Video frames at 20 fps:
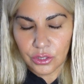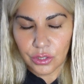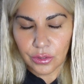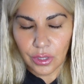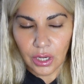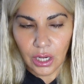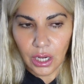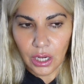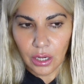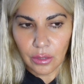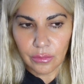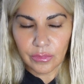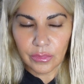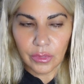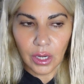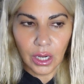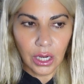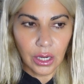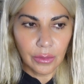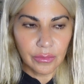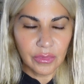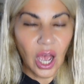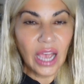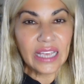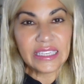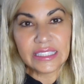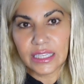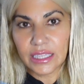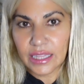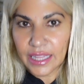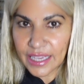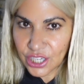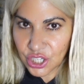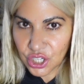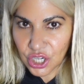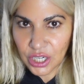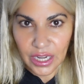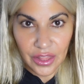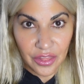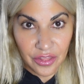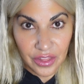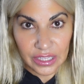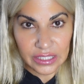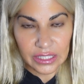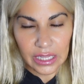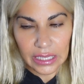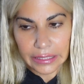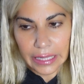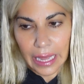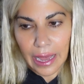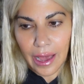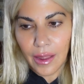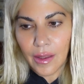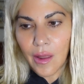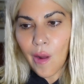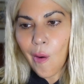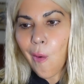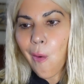uh, um, isolation and things like that